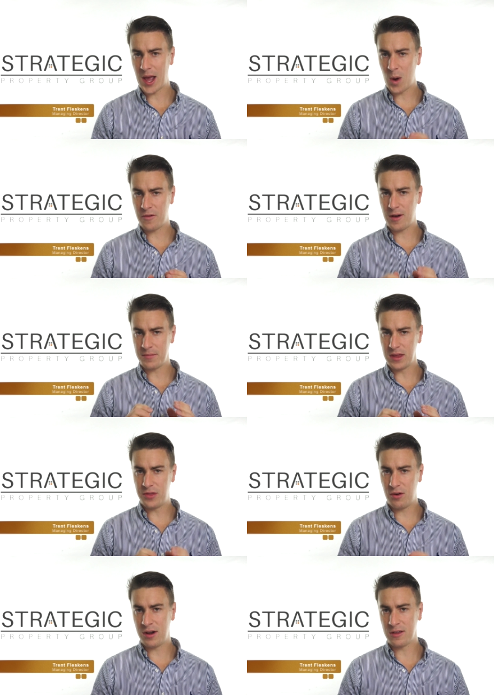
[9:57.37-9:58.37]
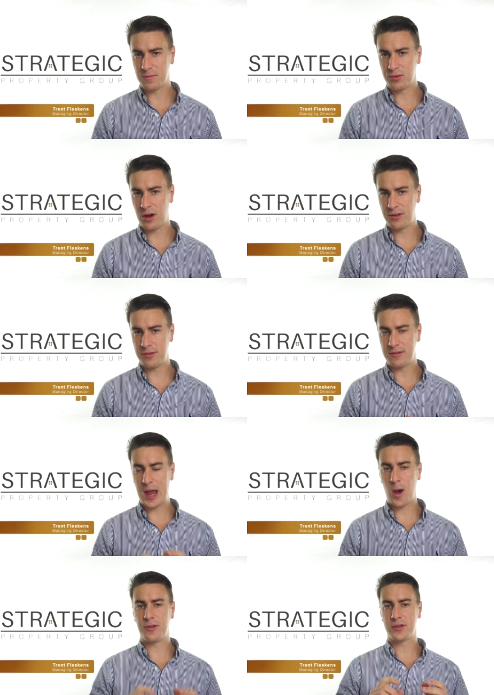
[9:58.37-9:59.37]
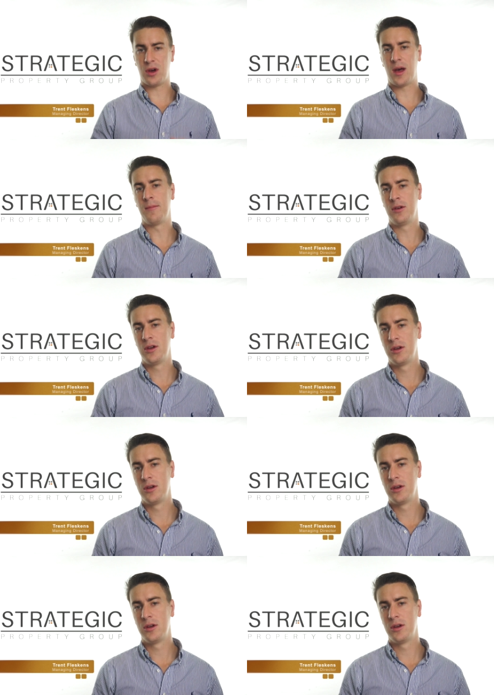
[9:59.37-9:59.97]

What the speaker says: However, if there are any surprises, now is the time